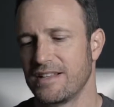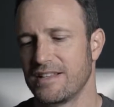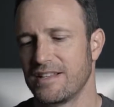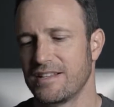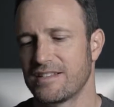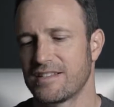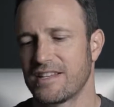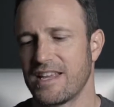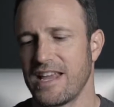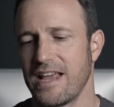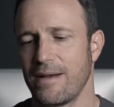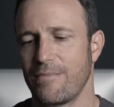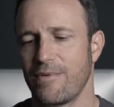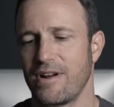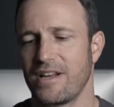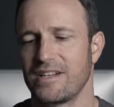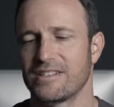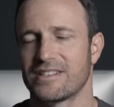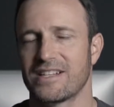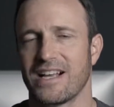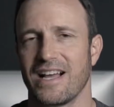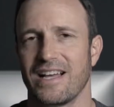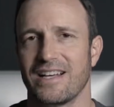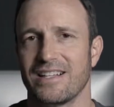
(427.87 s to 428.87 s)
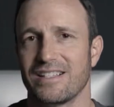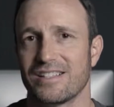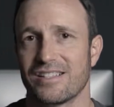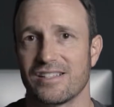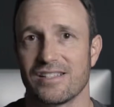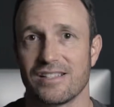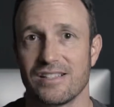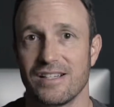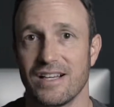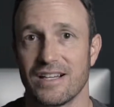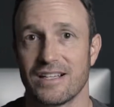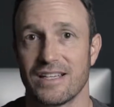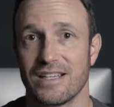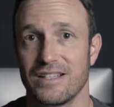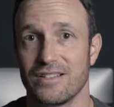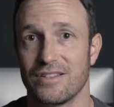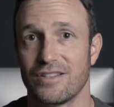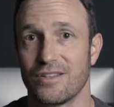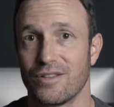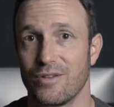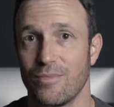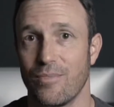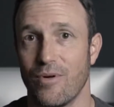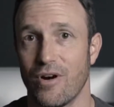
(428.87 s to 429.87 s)
This camera has kind of snuck
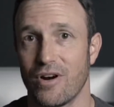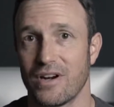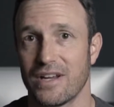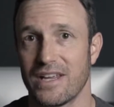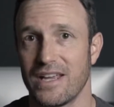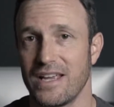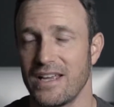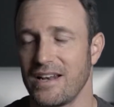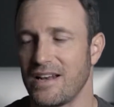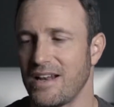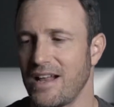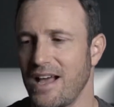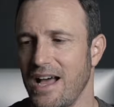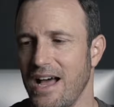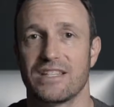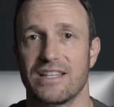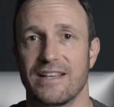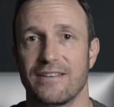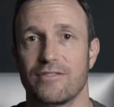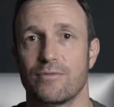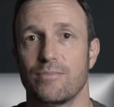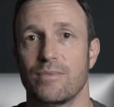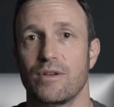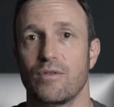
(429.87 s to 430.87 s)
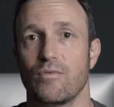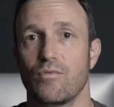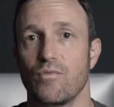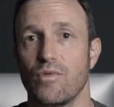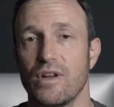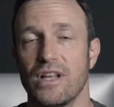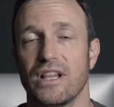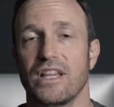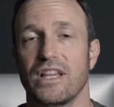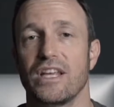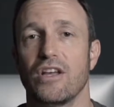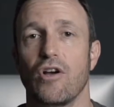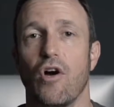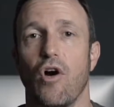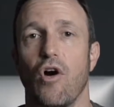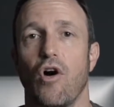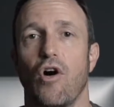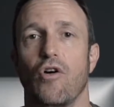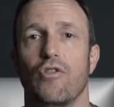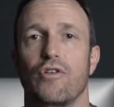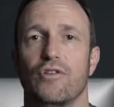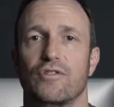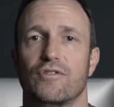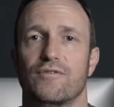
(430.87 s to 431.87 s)
into the market. It gives me really
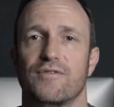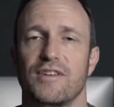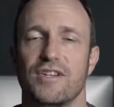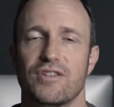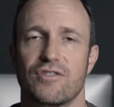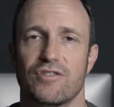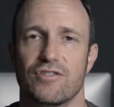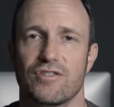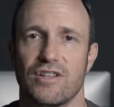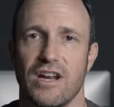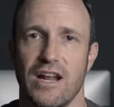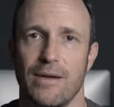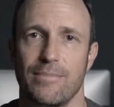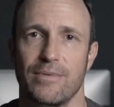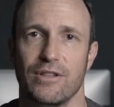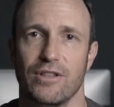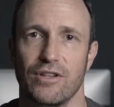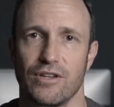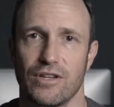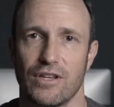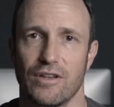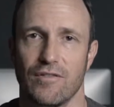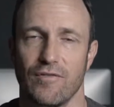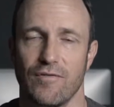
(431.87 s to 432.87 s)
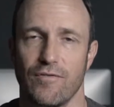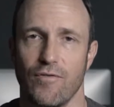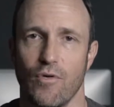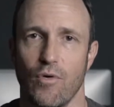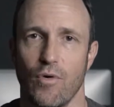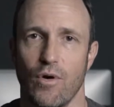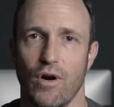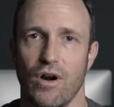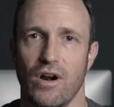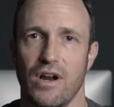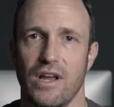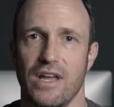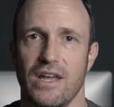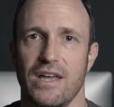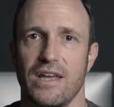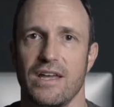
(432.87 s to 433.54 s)
all those features that I've been looking for